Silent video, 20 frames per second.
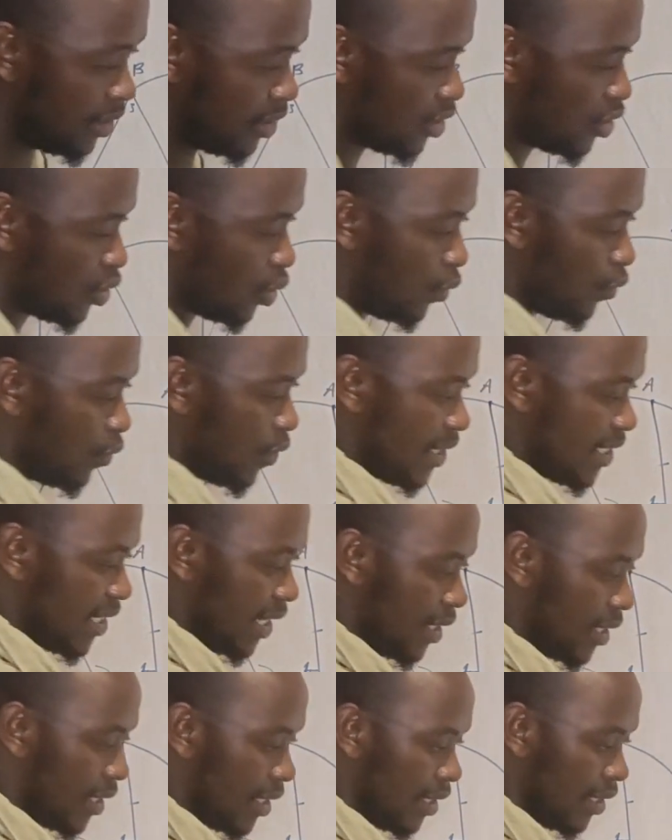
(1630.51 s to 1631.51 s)
So if we
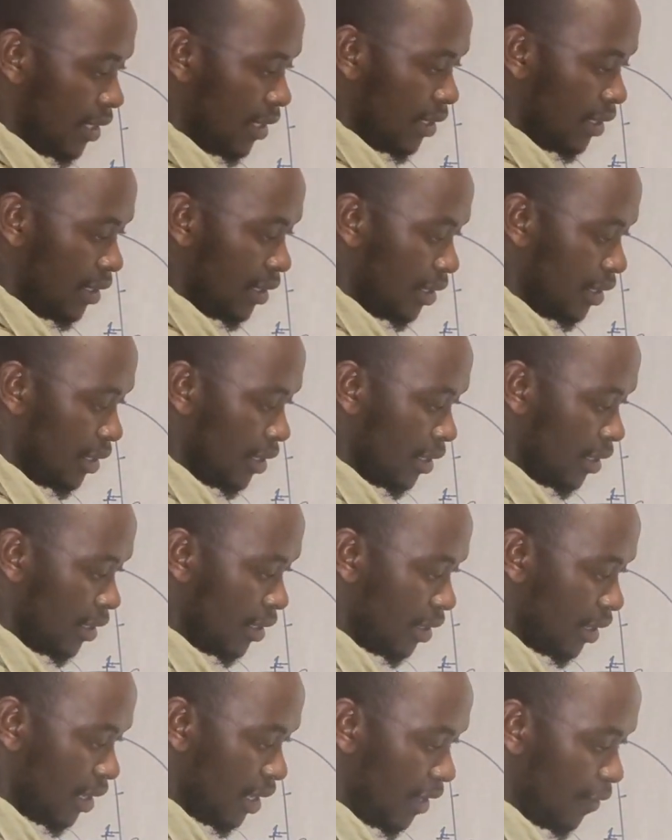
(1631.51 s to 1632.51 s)
take
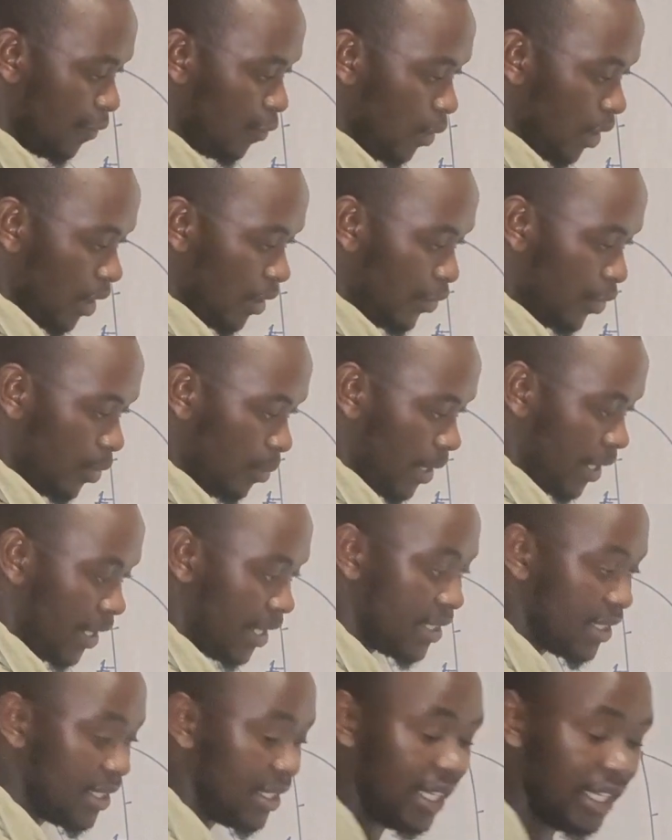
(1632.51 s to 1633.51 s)
F1 from
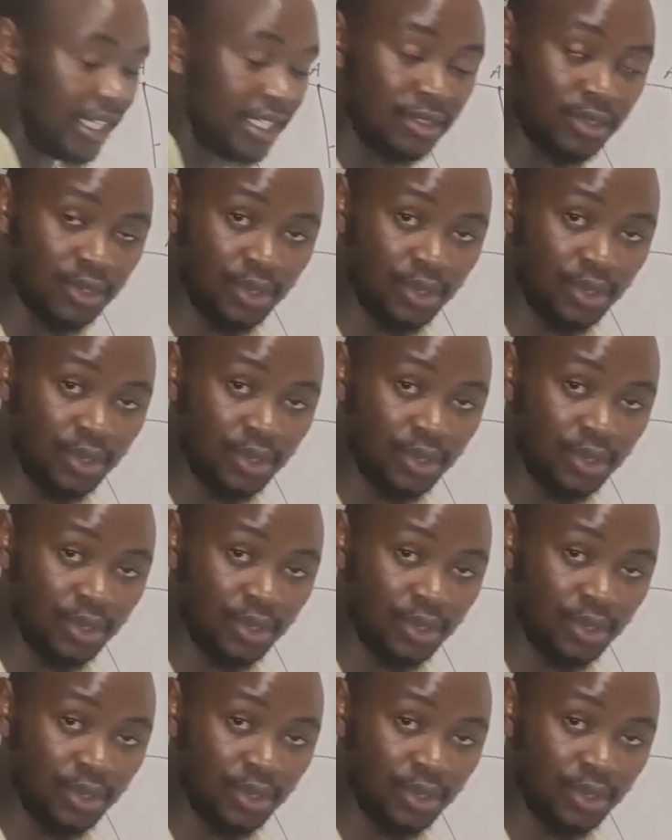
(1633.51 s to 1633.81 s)
180,